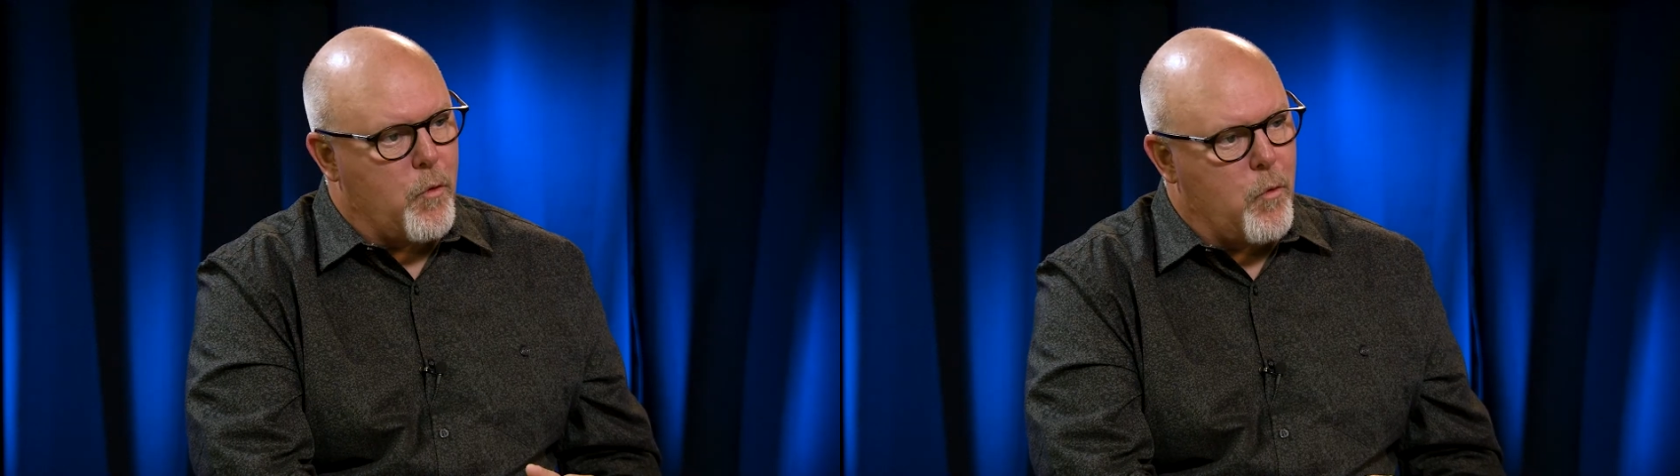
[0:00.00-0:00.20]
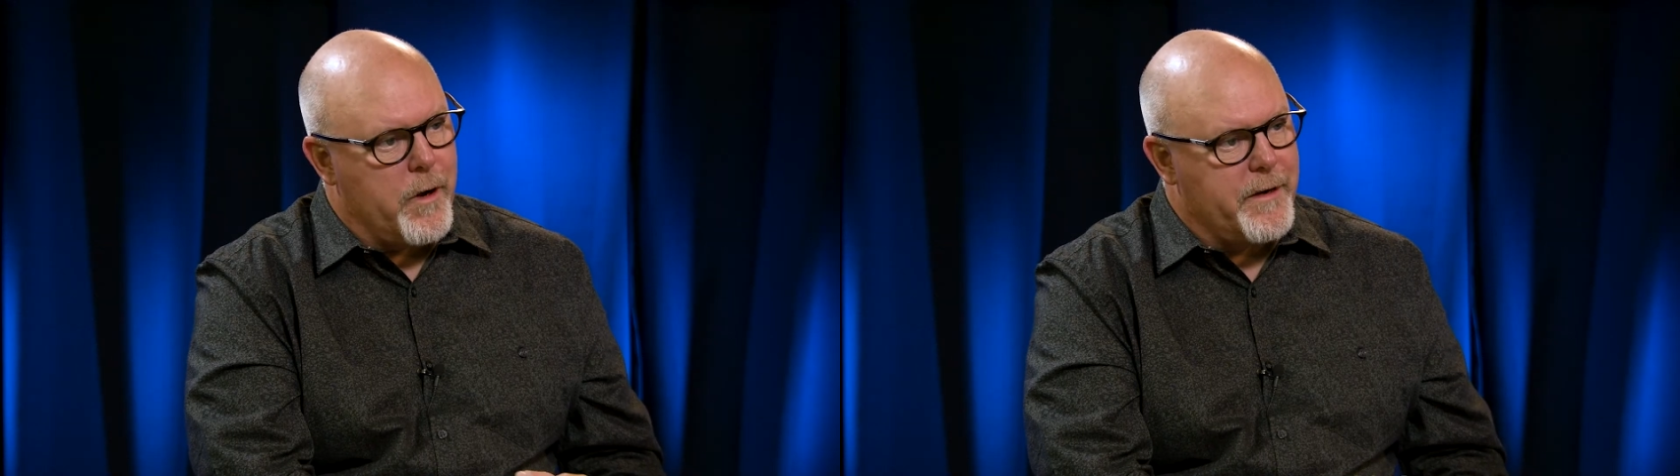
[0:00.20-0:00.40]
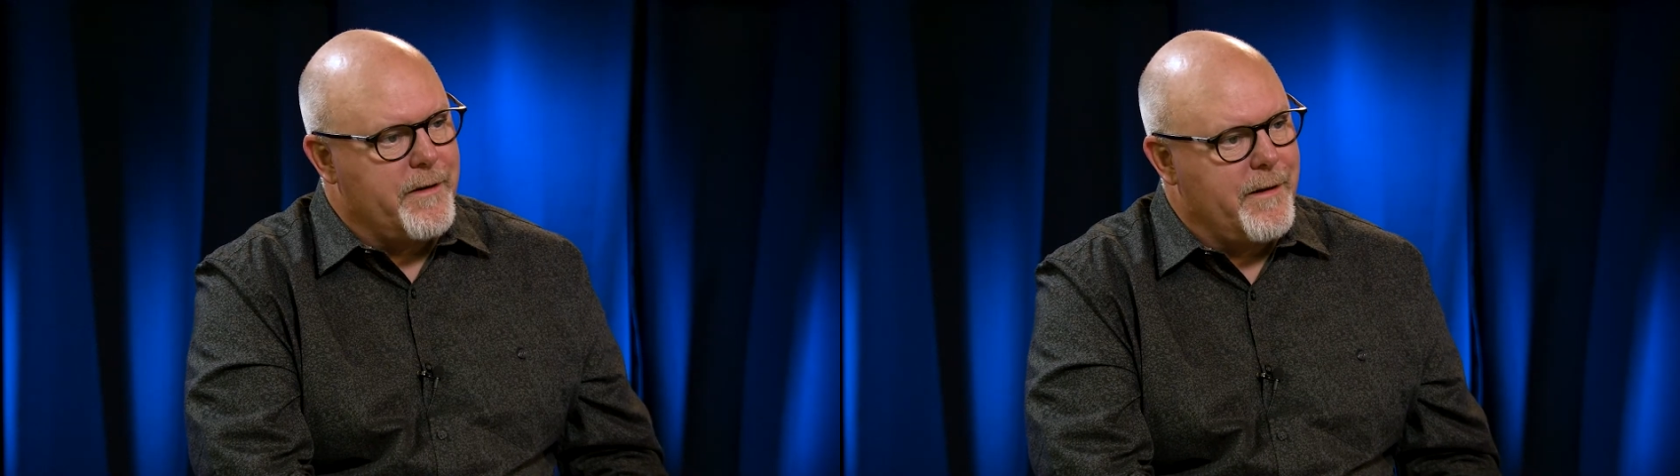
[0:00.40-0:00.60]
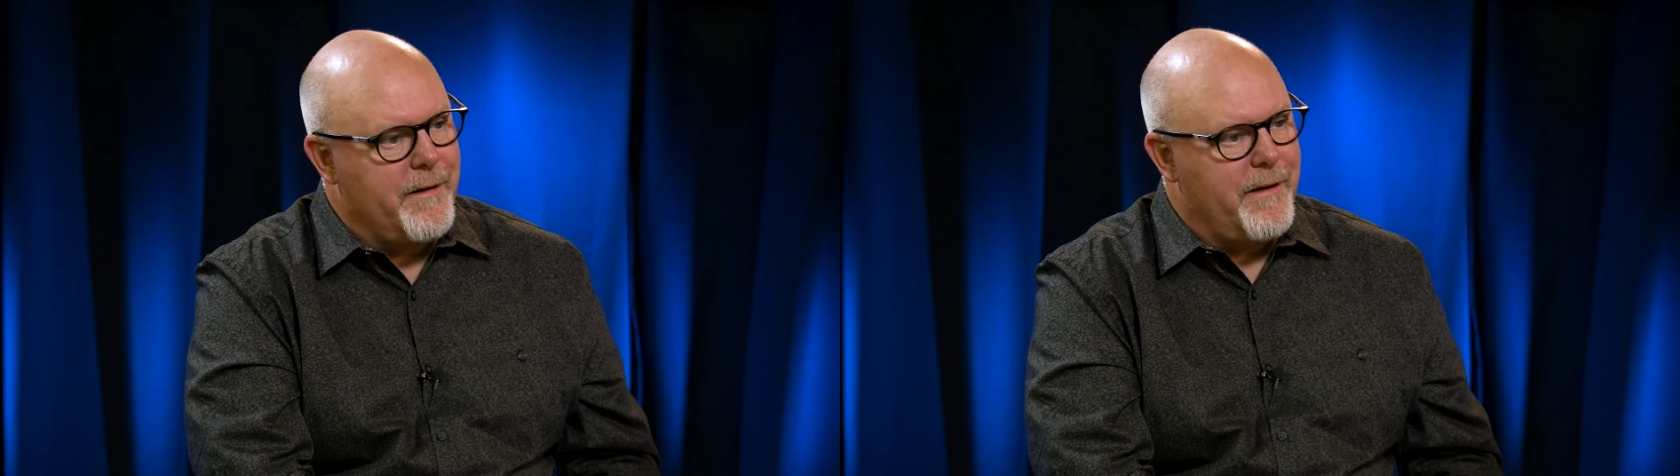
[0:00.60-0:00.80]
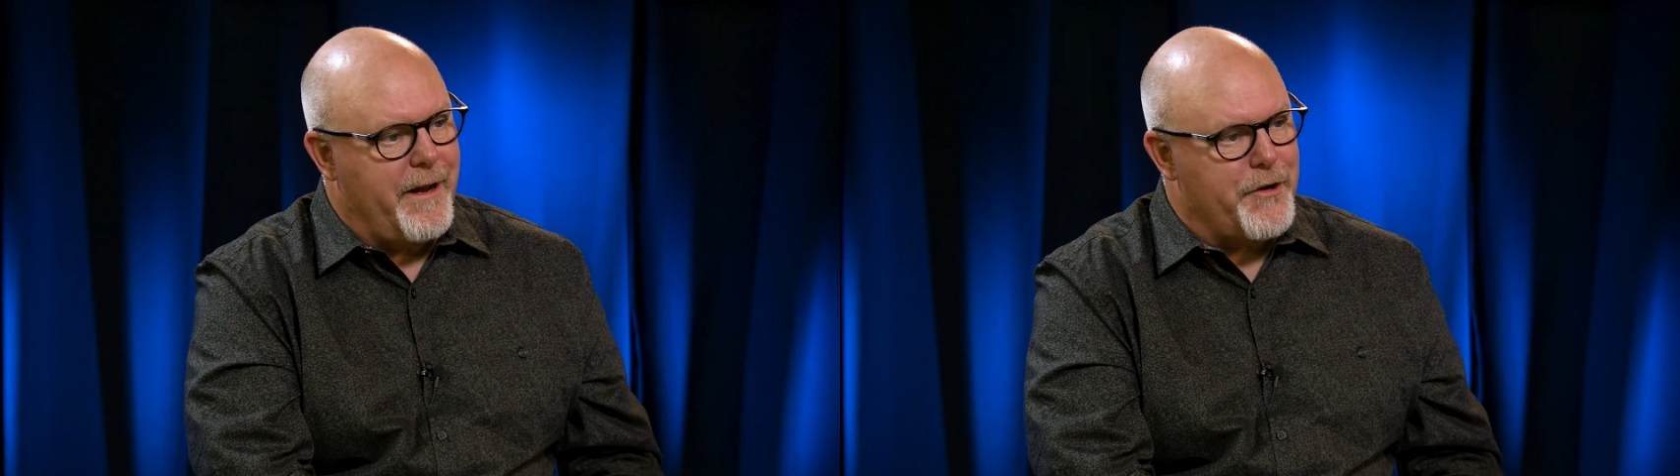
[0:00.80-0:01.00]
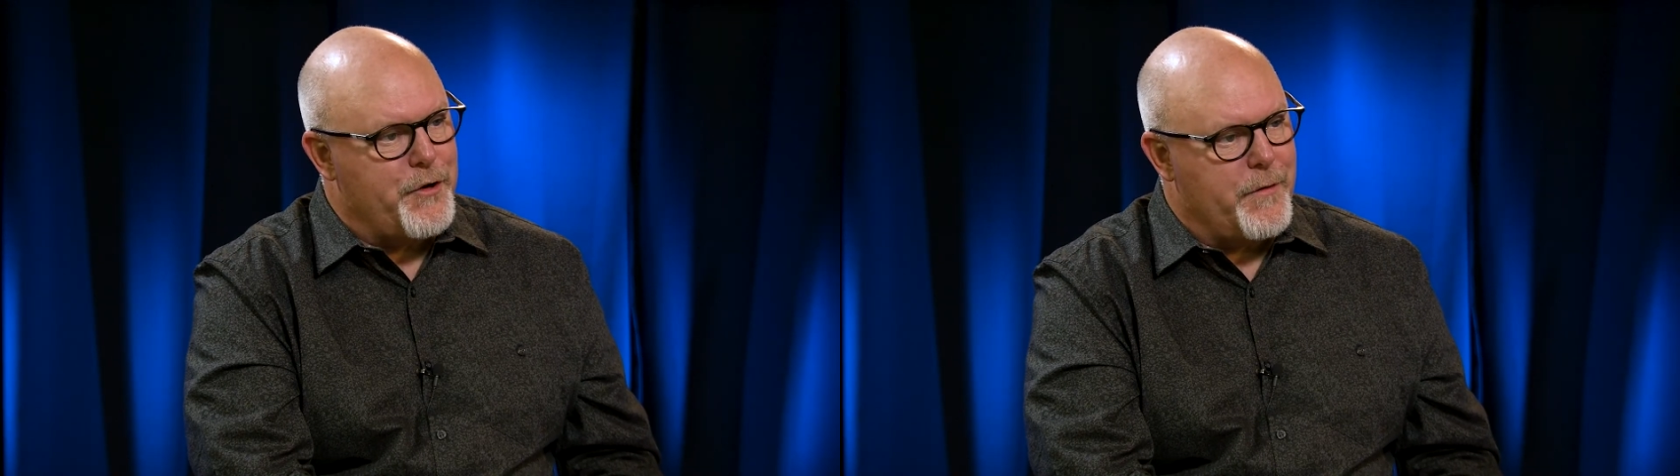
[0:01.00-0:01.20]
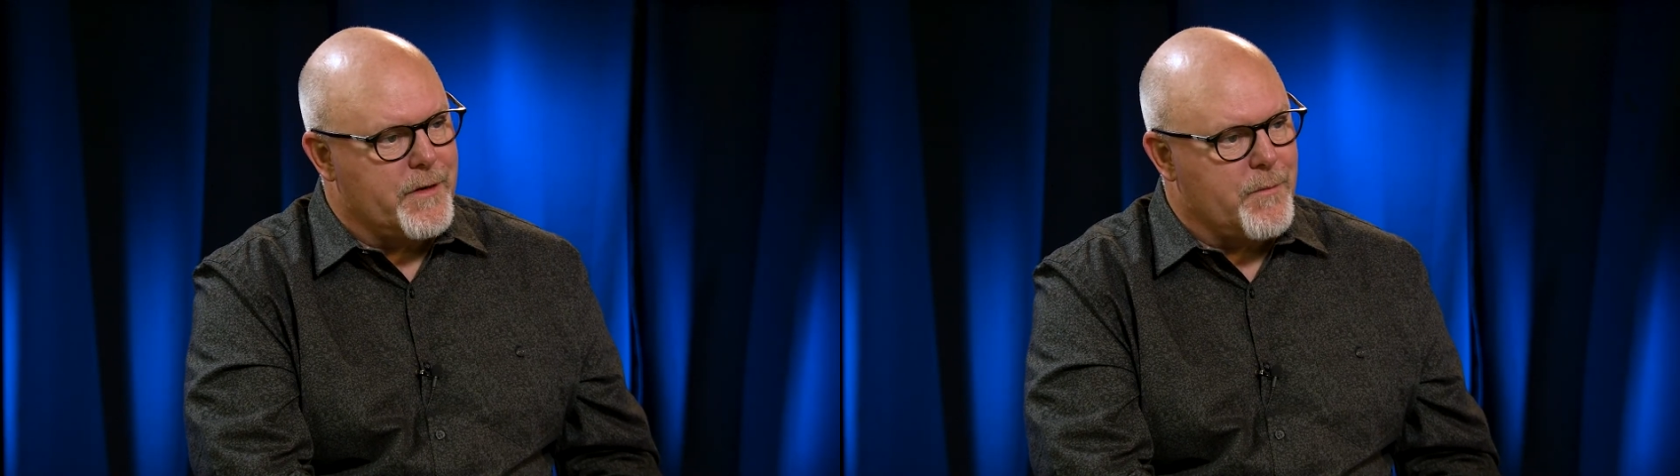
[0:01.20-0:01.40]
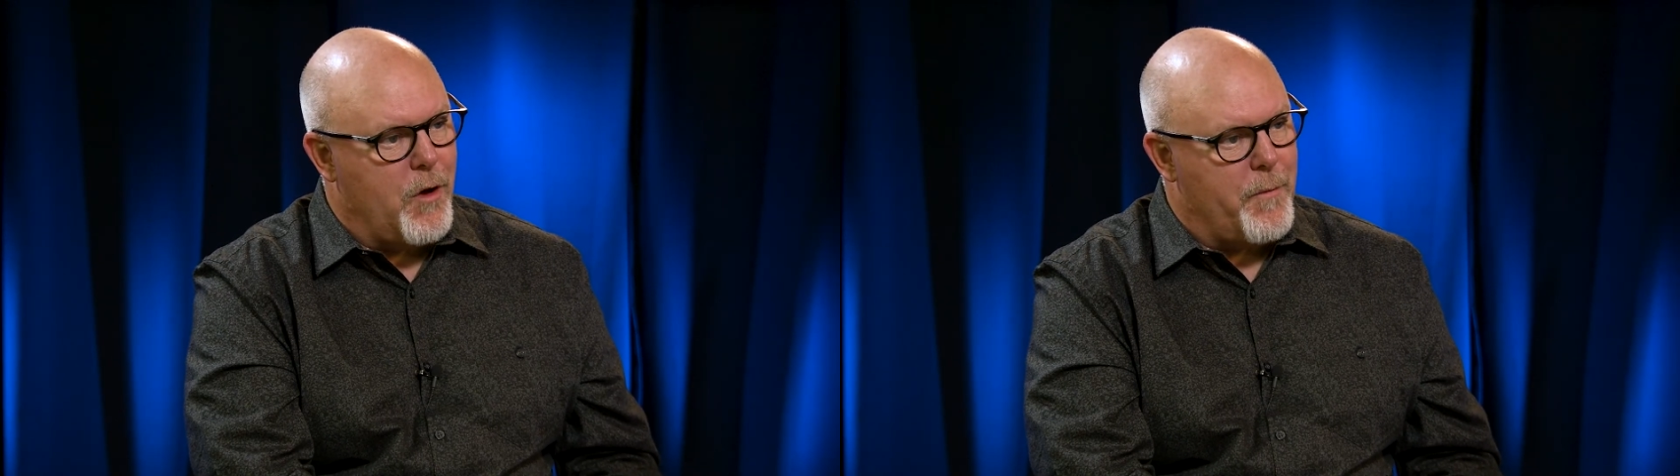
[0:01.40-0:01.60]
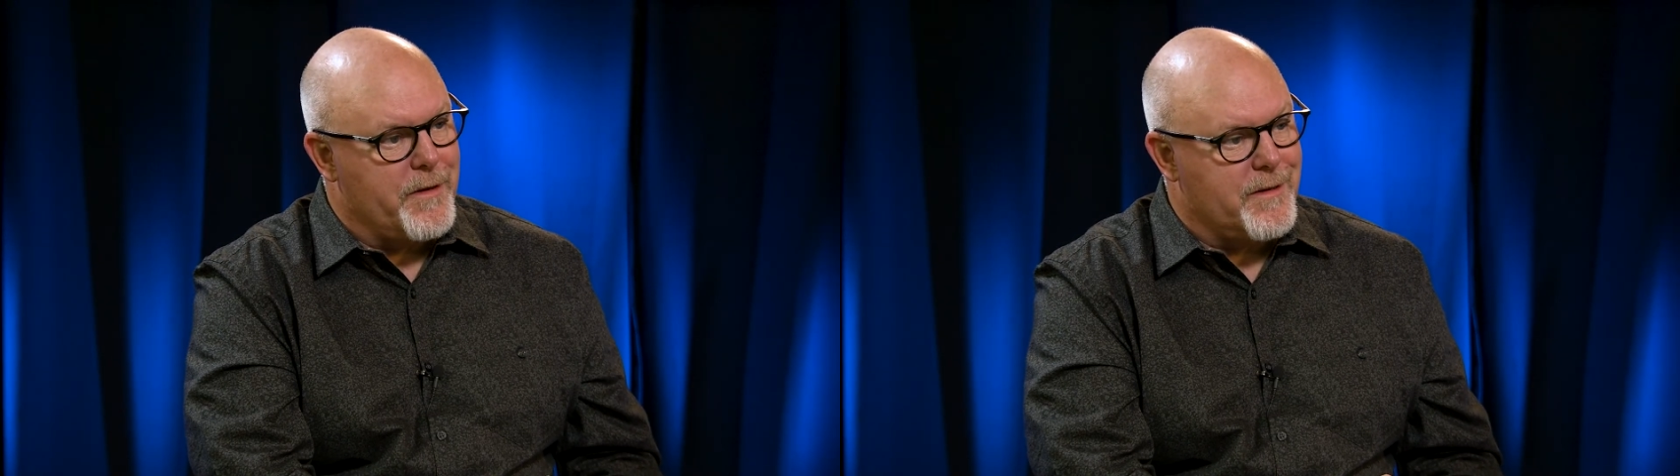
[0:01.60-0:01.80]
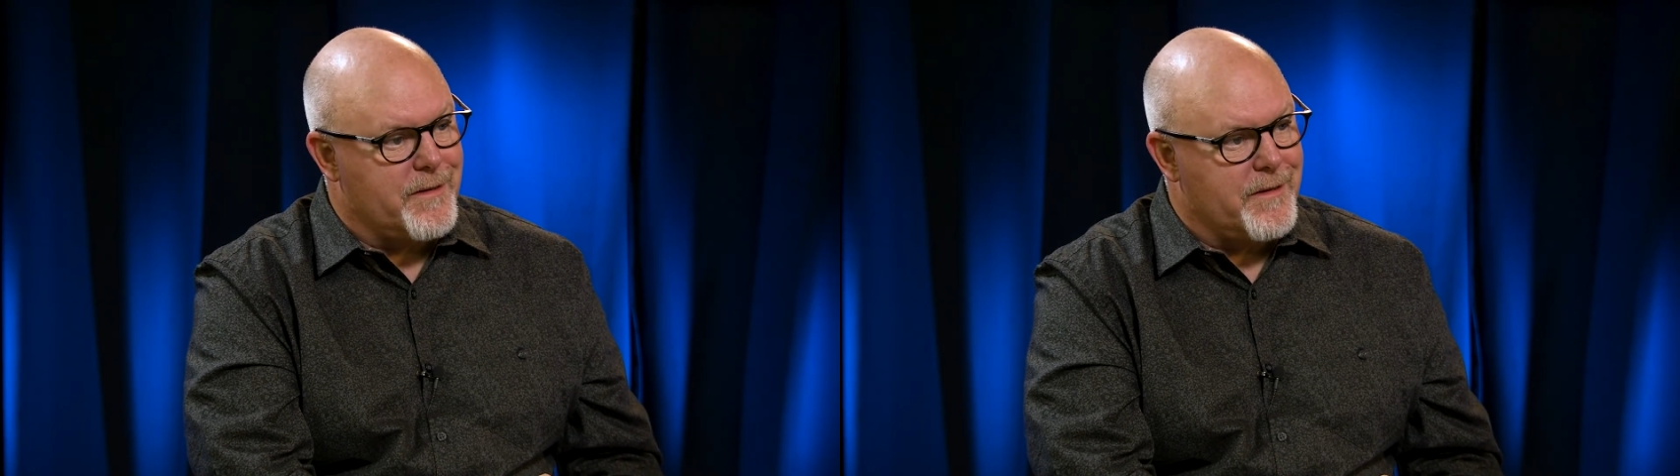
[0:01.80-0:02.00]
one issue that small
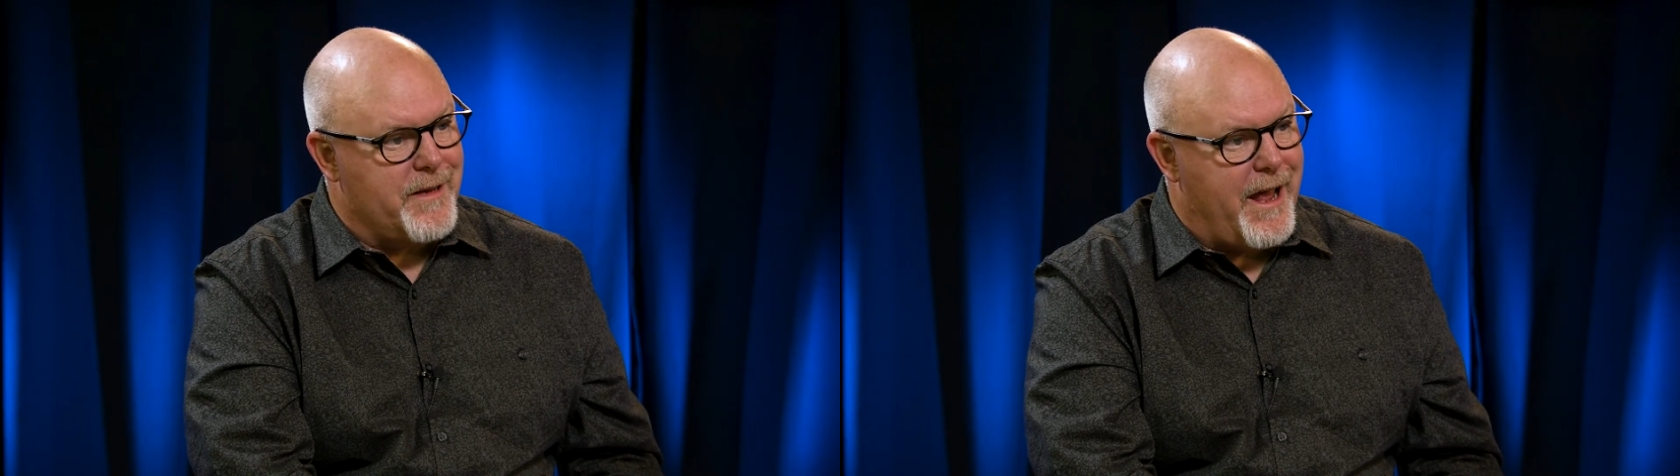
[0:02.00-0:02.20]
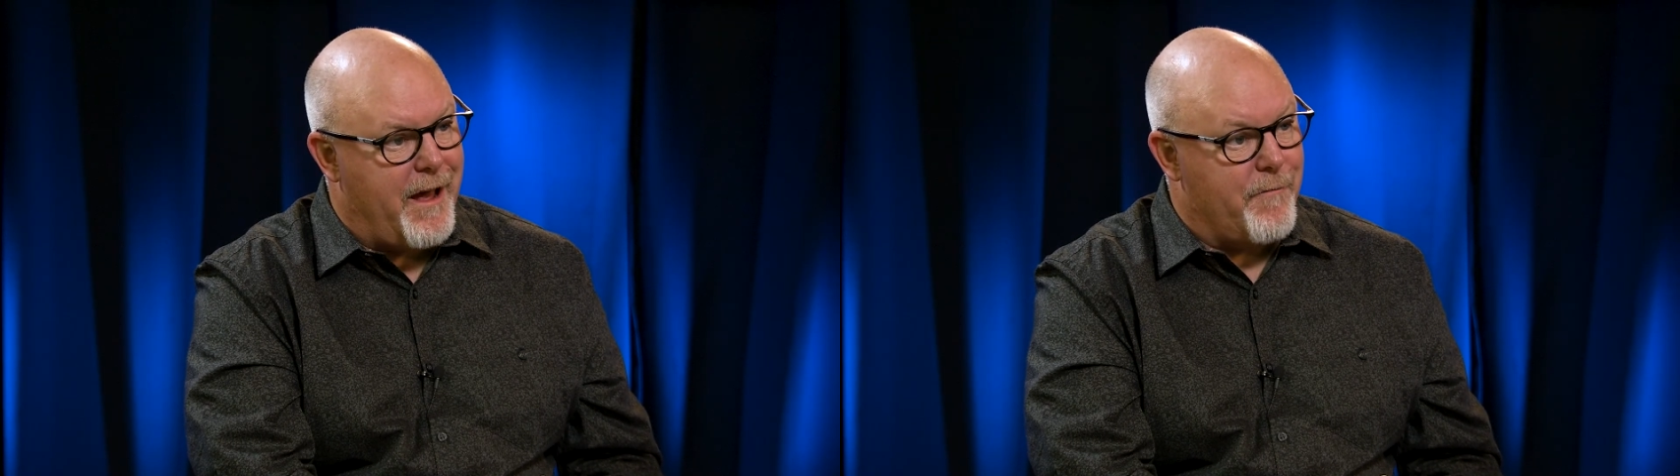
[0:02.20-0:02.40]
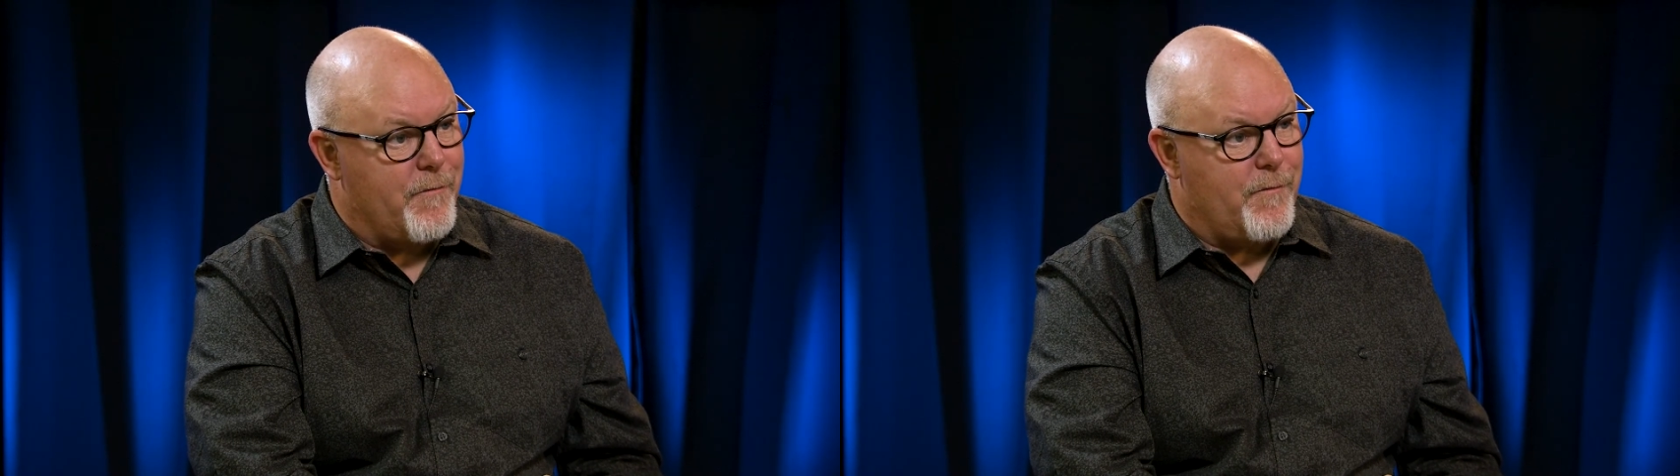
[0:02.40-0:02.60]
businesses have